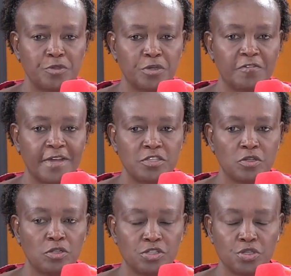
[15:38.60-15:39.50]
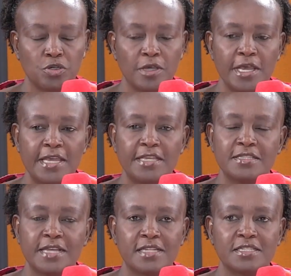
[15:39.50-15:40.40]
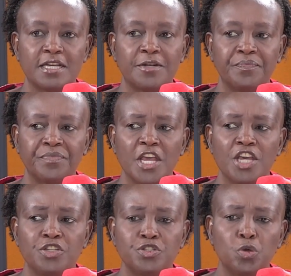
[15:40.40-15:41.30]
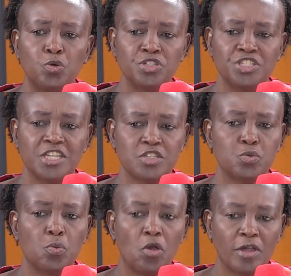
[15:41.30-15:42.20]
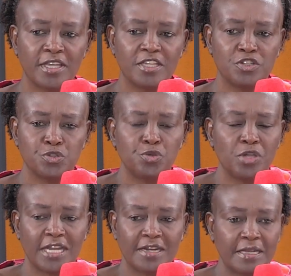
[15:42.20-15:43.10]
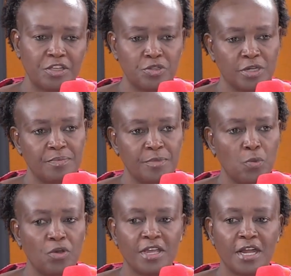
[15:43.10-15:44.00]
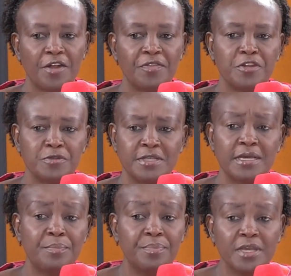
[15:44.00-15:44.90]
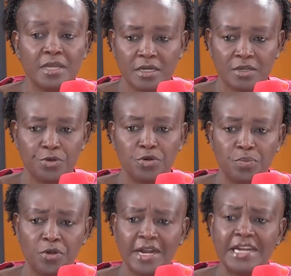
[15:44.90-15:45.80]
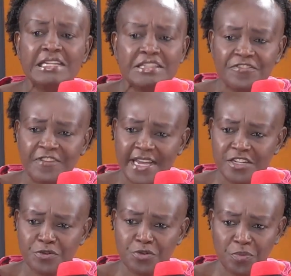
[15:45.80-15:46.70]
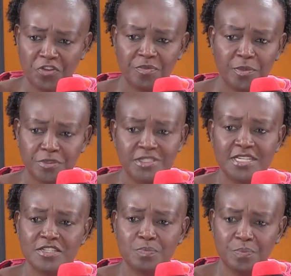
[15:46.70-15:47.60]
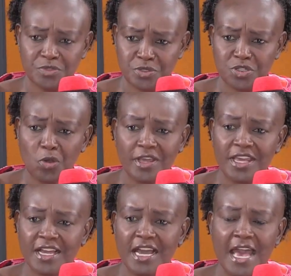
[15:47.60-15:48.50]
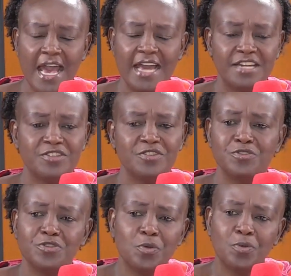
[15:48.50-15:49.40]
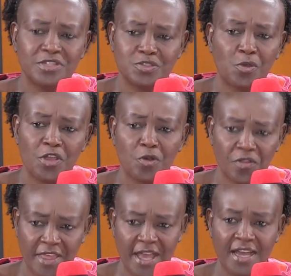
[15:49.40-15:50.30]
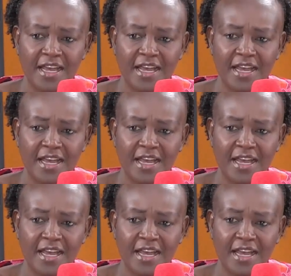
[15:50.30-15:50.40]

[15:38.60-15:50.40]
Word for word: to advise also is that um, don't just walk into, you can, you can be walking around, then you see a big group or an undefined group of people just talking, and you don't know what's going on there.